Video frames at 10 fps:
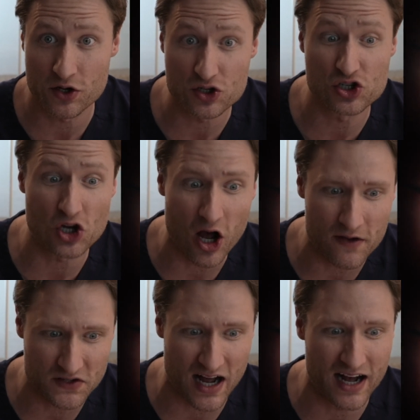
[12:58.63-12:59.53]
They're
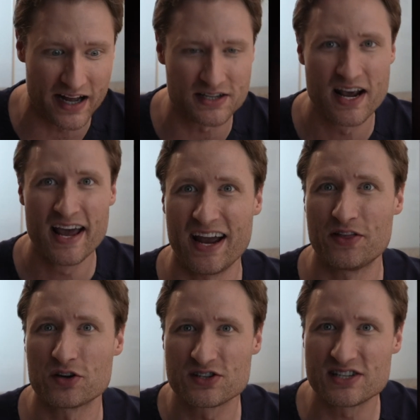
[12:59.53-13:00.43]
soft eyes
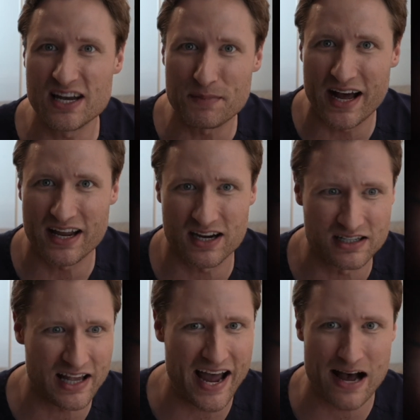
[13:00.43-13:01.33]
and they're
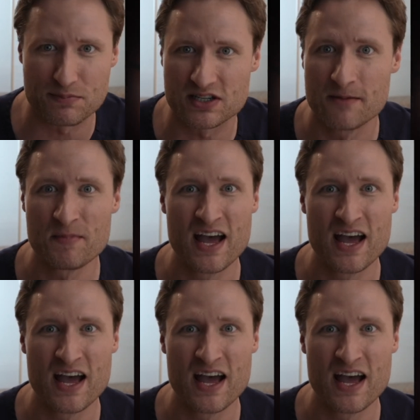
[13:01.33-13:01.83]
semi-collapsed.